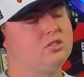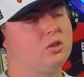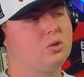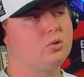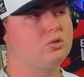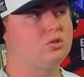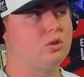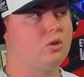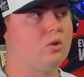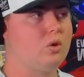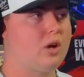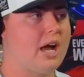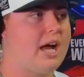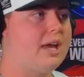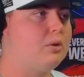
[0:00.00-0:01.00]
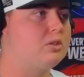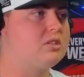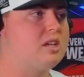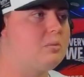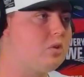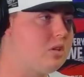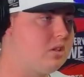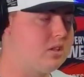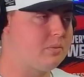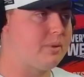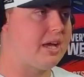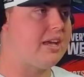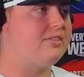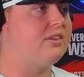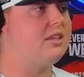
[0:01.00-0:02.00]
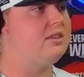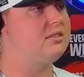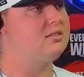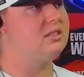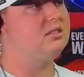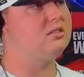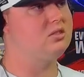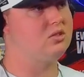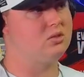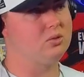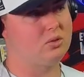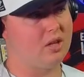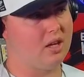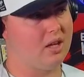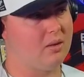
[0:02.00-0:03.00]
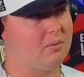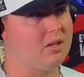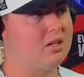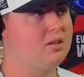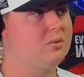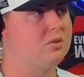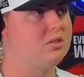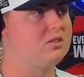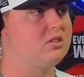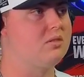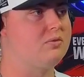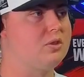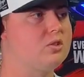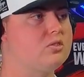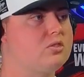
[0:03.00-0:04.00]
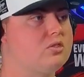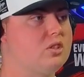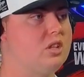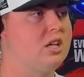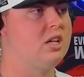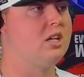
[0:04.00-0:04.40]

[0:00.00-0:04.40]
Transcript: So I was able to look past, and then the Season 2 came, and it was the first.